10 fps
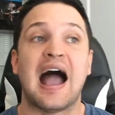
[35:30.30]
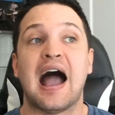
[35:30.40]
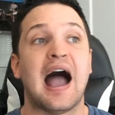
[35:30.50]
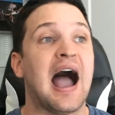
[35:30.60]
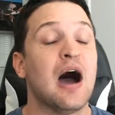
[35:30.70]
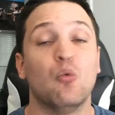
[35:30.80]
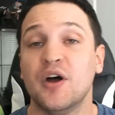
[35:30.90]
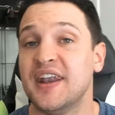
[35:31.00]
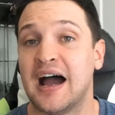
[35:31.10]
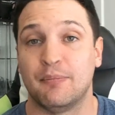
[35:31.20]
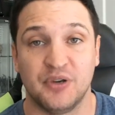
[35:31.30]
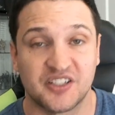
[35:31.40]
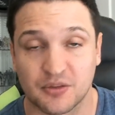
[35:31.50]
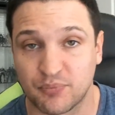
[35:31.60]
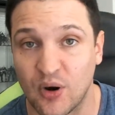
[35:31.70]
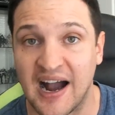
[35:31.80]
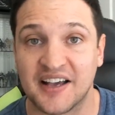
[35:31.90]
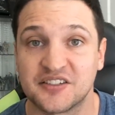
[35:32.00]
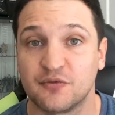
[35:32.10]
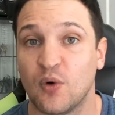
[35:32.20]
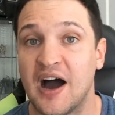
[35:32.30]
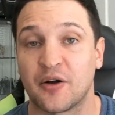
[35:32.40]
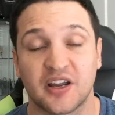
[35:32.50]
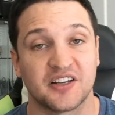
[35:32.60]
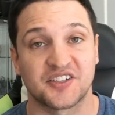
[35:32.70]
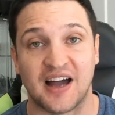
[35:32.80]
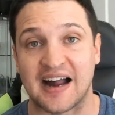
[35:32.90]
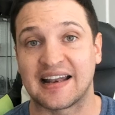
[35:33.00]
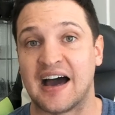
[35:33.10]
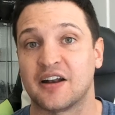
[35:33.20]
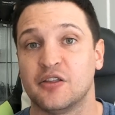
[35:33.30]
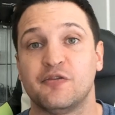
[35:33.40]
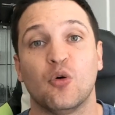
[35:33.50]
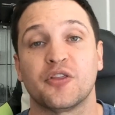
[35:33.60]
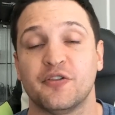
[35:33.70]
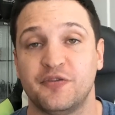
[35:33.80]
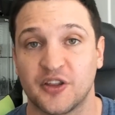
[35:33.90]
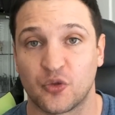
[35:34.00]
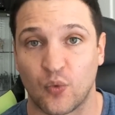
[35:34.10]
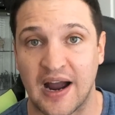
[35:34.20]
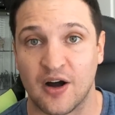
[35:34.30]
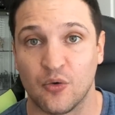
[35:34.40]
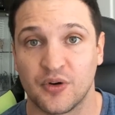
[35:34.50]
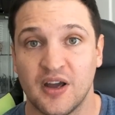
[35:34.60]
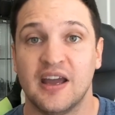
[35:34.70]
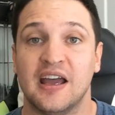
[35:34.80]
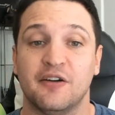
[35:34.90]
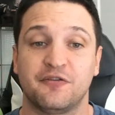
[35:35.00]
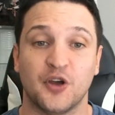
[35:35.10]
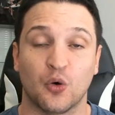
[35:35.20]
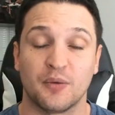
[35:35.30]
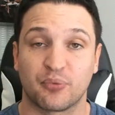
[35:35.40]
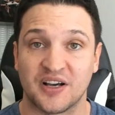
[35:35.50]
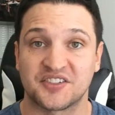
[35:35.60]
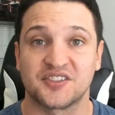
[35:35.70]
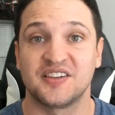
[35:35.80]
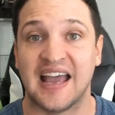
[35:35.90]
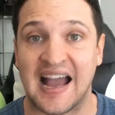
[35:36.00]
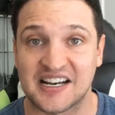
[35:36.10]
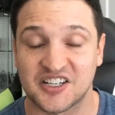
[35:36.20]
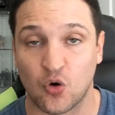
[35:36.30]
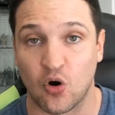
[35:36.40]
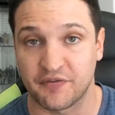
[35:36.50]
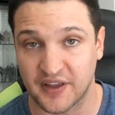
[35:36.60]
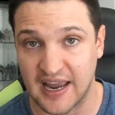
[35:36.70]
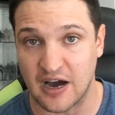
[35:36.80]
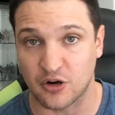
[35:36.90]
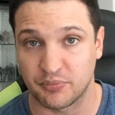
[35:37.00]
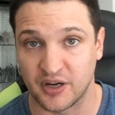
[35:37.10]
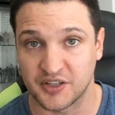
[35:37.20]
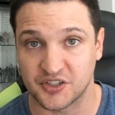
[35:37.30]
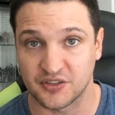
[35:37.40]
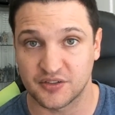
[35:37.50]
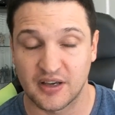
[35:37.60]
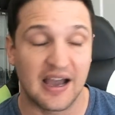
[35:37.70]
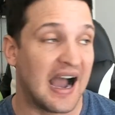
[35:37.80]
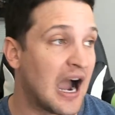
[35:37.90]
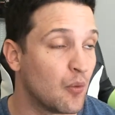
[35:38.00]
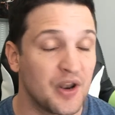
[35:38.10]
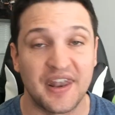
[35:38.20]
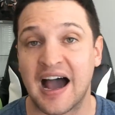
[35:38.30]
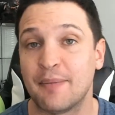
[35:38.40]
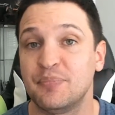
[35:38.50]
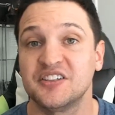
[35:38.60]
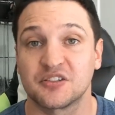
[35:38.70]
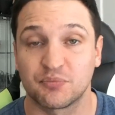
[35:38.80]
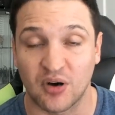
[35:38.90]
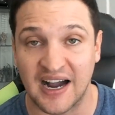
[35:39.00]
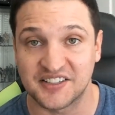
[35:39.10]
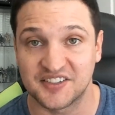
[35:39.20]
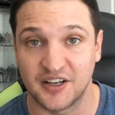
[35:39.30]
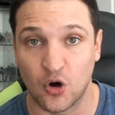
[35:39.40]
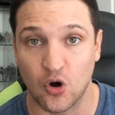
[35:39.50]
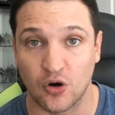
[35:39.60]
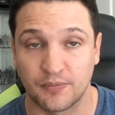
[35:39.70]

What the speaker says: I would not be surprised if Wilder gets knocked out in the 4th or 5th round and Fury presses the action off the counter punches. I would not be surprised at all.